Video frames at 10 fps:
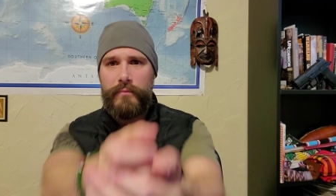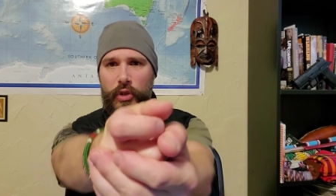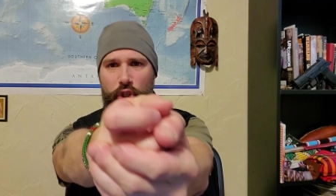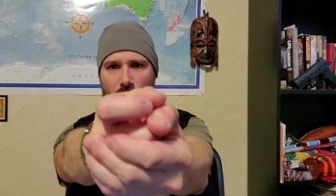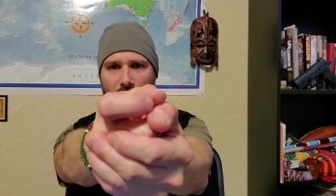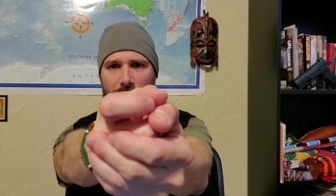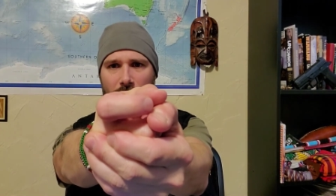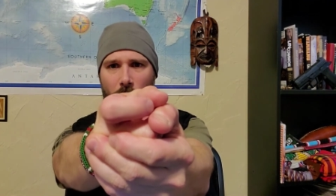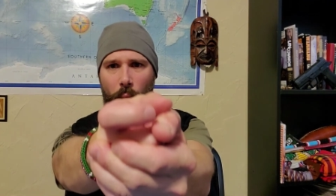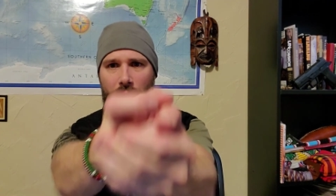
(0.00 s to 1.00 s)
shot
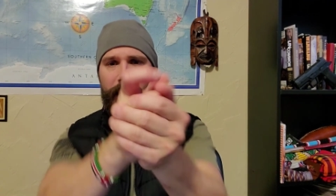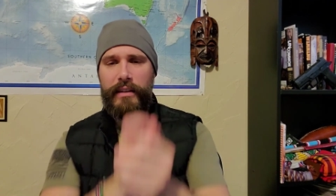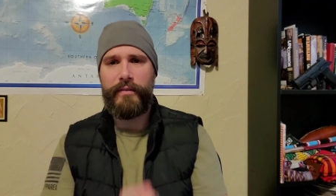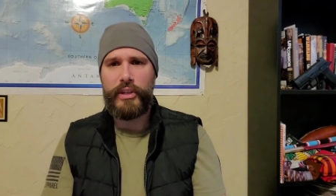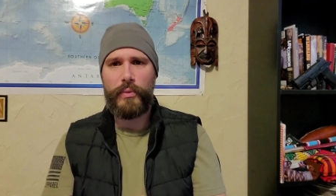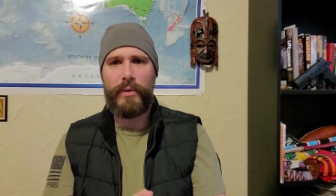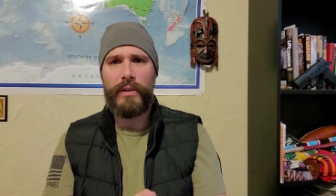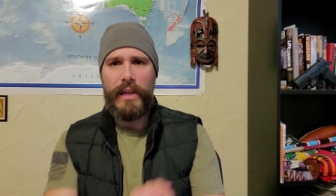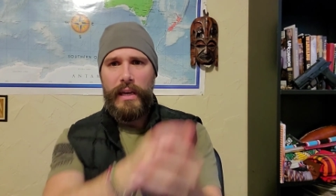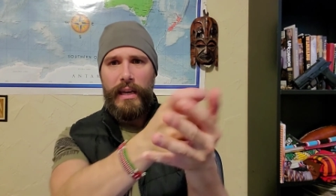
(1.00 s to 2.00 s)
one
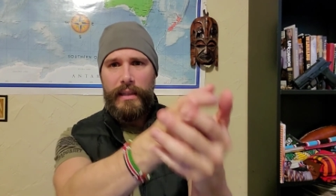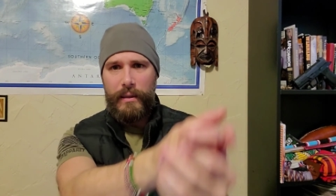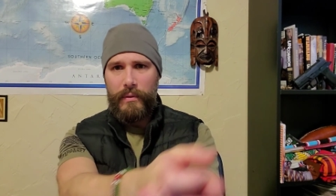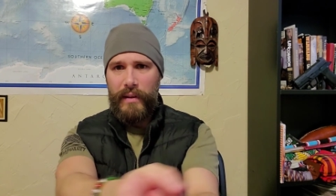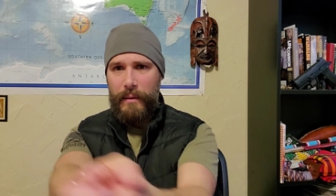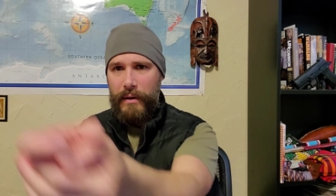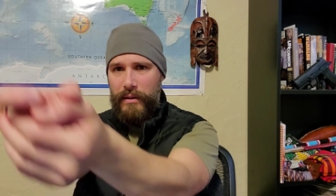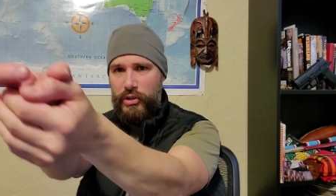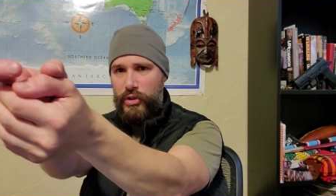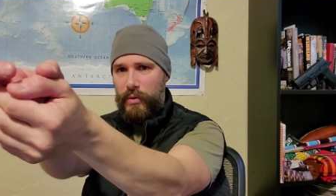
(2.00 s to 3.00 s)
individual and then was aiming to
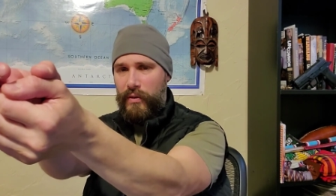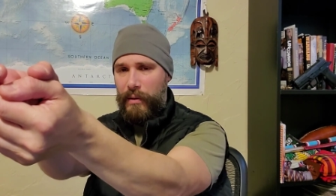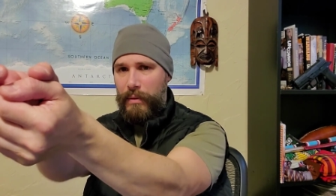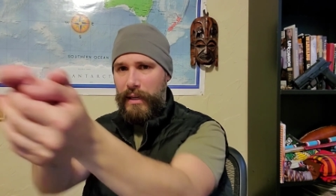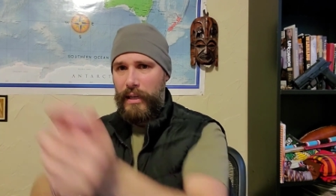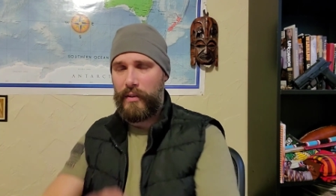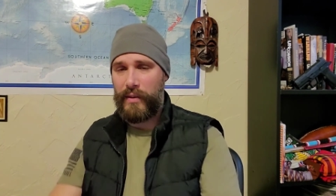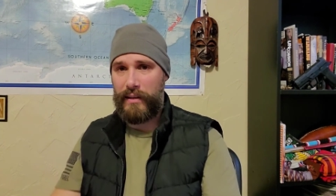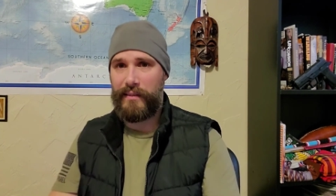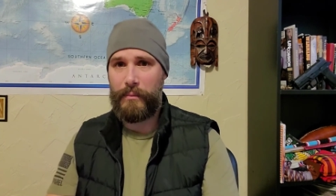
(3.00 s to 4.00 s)
shoot somebody else
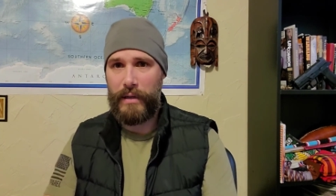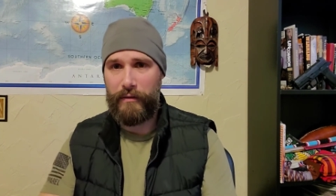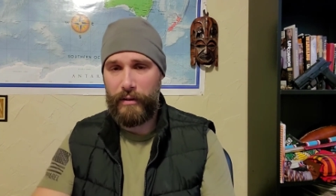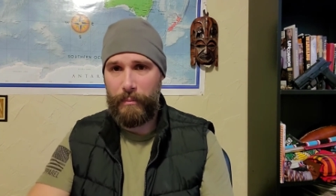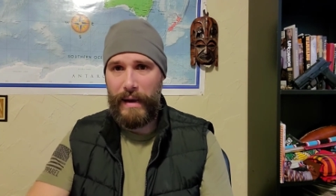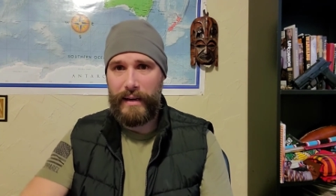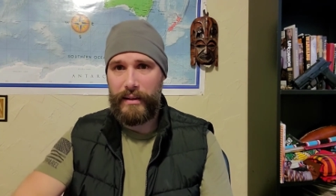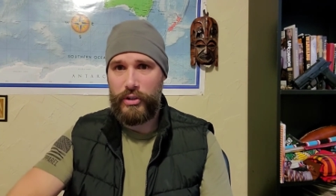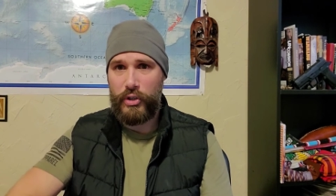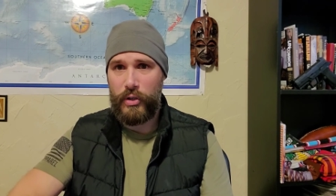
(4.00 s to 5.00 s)
and somebody from the back of
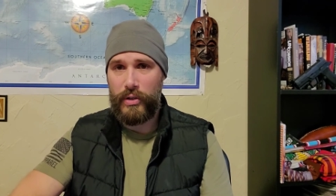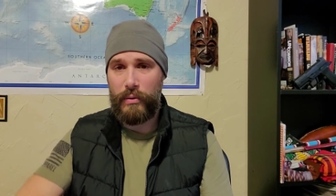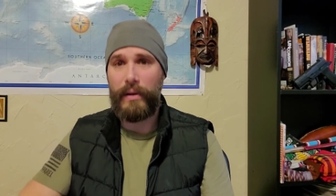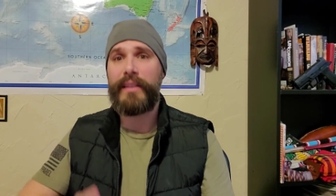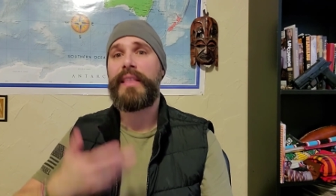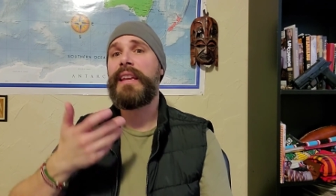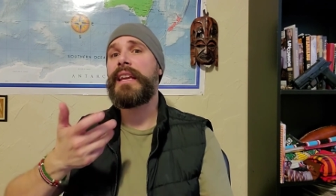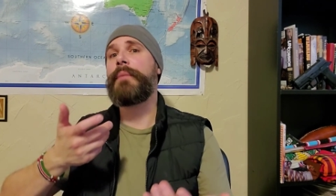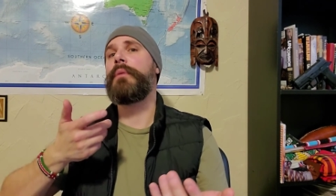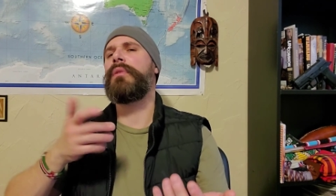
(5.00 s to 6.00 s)
the church. I think he
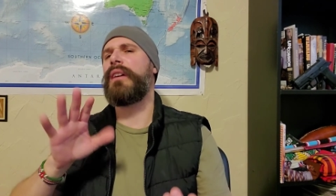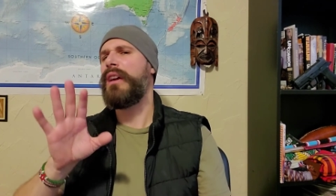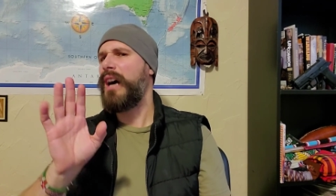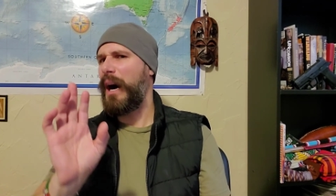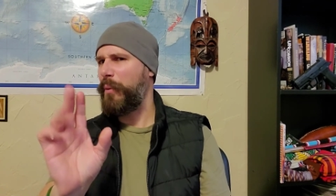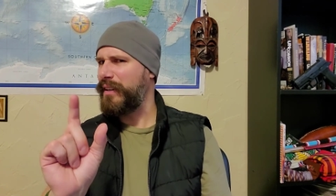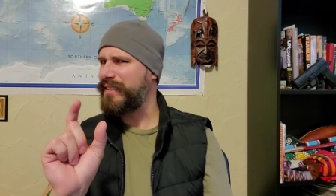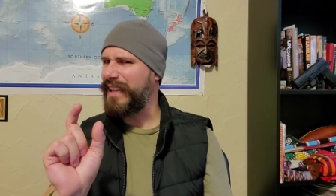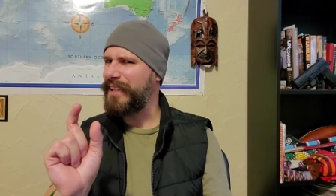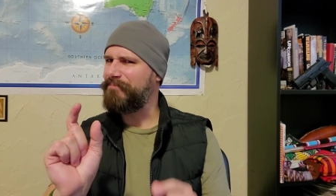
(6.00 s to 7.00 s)
came in with a, I want to
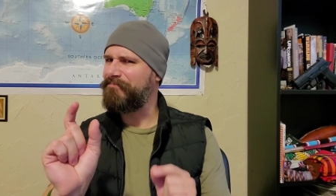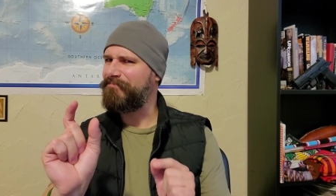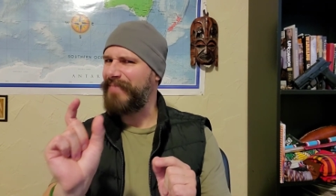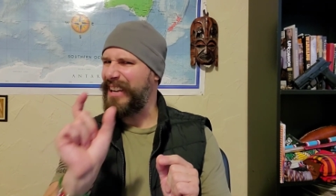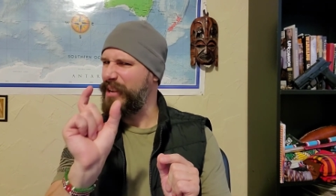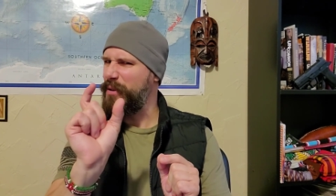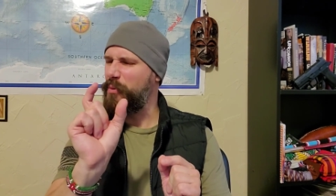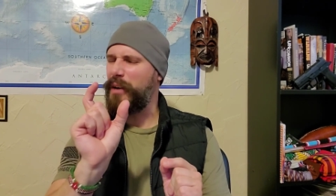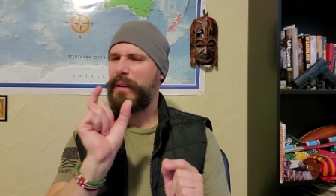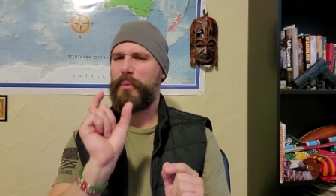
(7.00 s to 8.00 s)
say, I could be
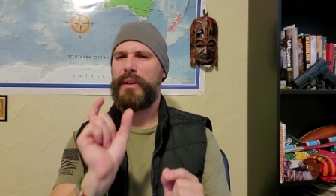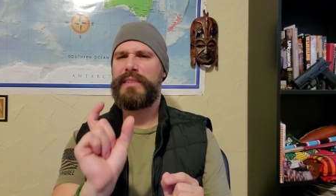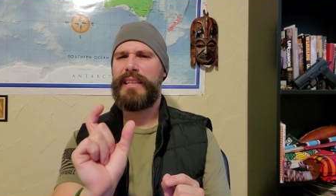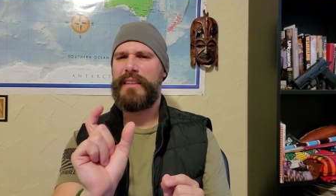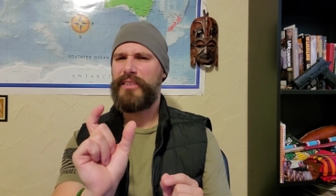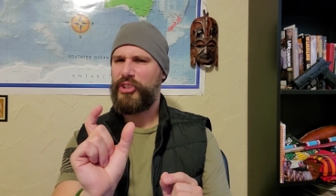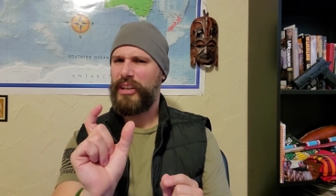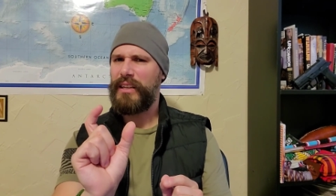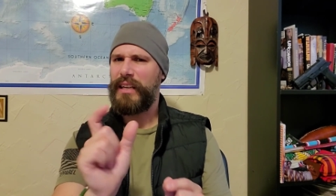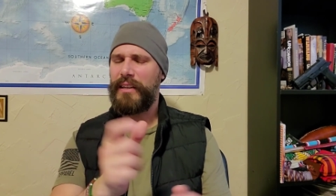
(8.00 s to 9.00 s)
wrong, but I want to say it's a
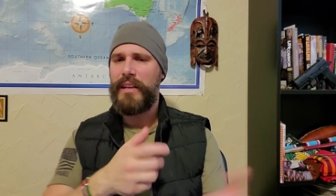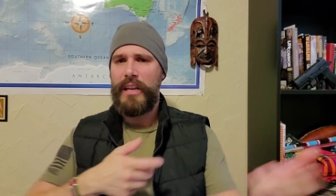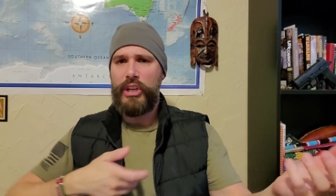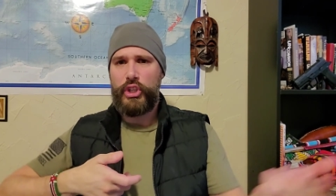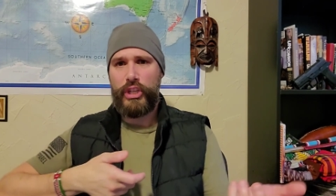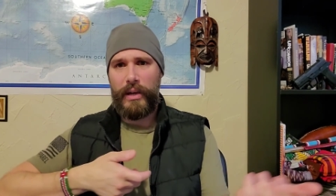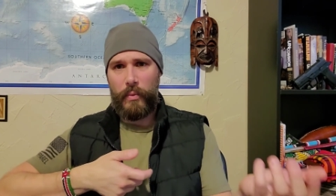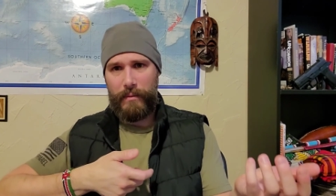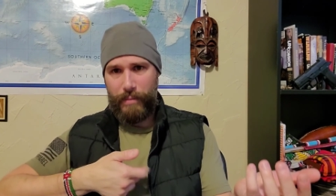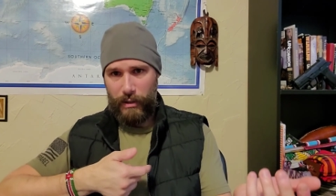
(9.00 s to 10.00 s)
shotgun. Shot
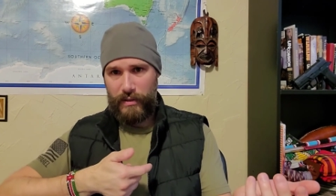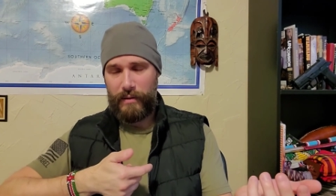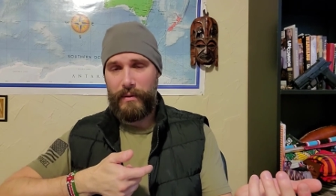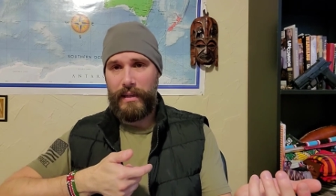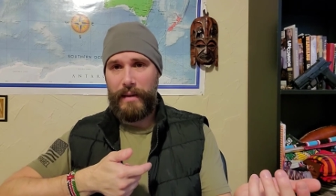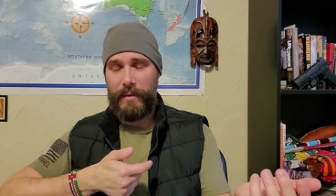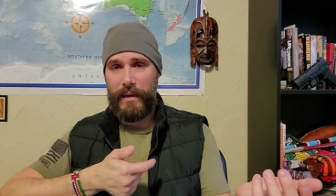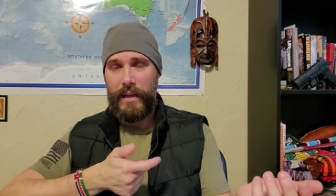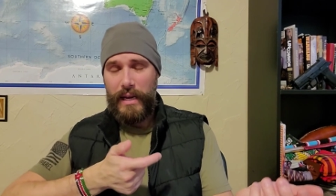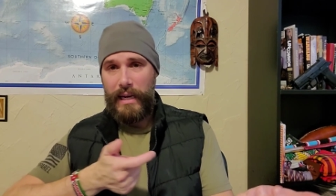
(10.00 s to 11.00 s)
one person when he came
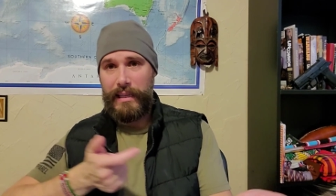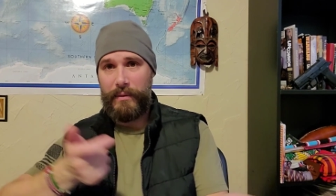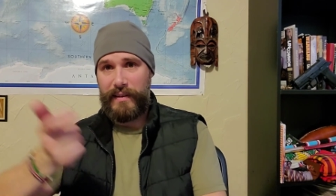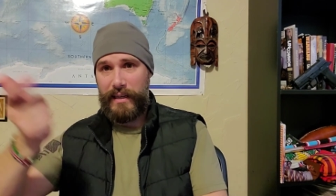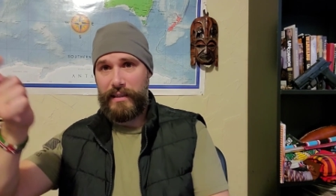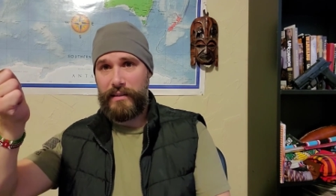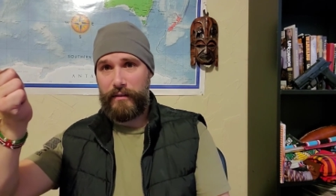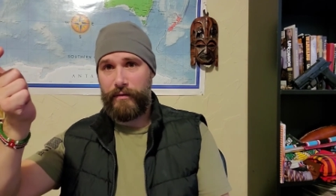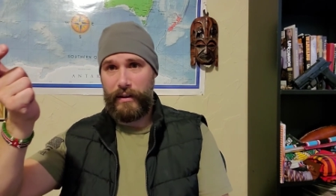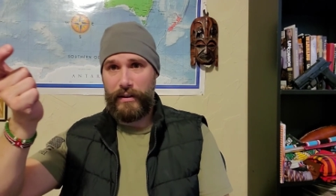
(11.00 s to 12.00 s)
in and then was heading to the
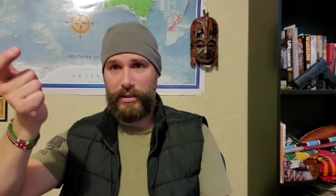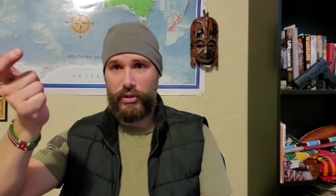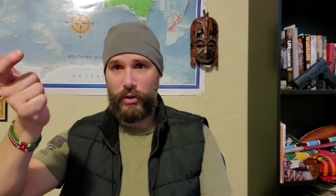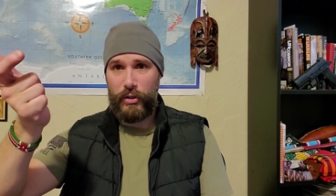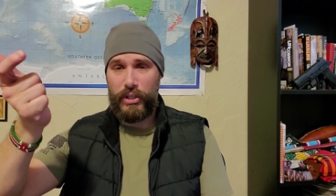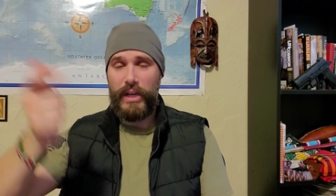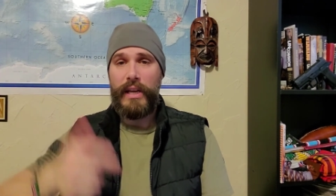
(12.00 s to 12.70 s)
front of the church